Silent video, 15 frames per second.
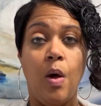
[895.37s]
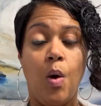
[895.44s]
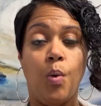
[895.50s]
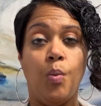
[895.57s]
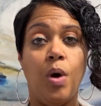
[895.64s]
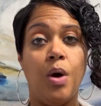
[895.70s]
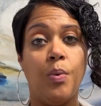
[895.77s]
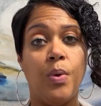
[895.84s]

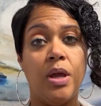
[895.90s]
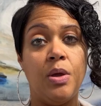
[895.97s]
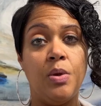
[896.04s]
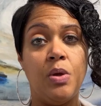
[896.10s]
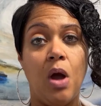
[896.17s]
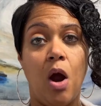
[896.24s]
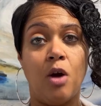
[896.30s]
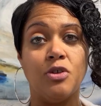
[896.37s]
what
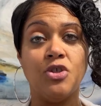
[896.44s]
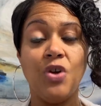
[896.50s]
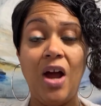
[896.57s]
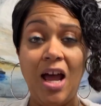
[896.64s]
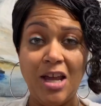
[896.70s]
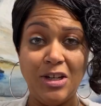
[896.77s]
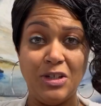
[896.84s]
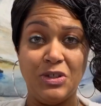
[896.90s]
we are
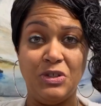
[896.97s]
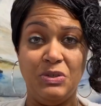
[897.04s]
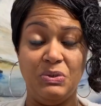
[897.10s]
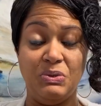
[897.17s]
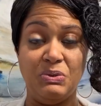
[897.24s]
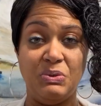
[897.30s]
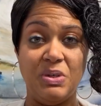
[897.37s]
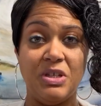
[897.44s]
trying to
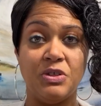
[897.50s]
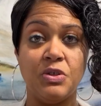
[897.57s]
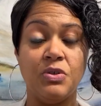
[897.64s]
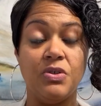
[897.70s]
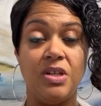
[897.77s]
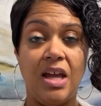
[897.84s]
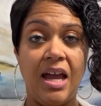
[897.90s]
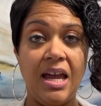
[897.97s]
do is
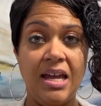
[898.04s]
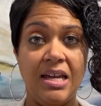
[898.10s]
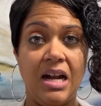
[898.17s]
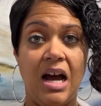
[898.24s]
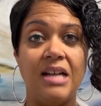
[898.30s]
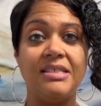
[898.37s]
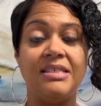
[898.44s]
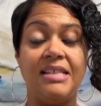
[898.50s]
create
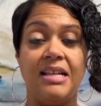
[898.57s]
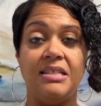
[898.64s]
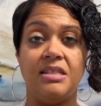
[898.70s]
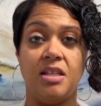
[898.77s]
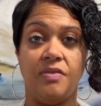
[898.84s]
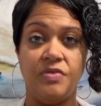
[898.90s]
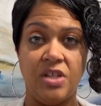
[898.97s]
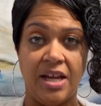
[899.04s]
a sense
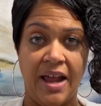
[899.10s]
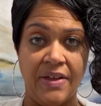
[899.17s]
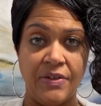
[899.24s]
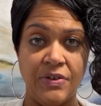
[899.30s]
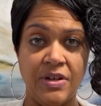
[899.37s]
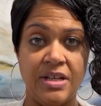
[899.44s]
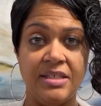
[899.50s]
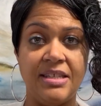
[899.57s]
of
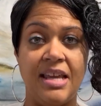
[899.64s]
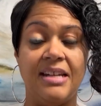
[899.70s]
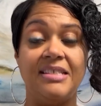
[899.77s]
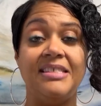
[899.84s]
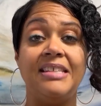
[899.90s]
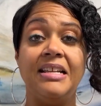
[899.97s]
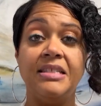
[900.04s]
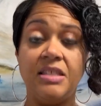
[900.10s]
togetherness and a
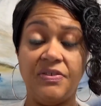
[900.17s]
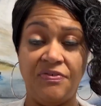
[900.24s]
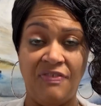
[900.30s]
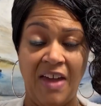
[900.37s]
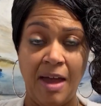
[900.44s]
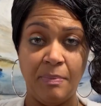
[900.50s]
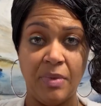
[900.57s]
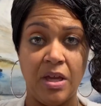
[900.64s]
sense of
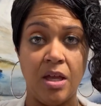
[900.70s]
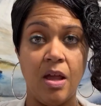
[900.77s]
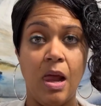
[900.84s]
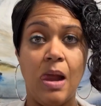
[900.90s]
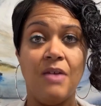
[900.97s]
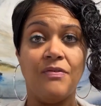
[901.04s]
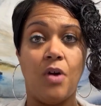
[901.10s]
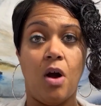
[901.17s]
family for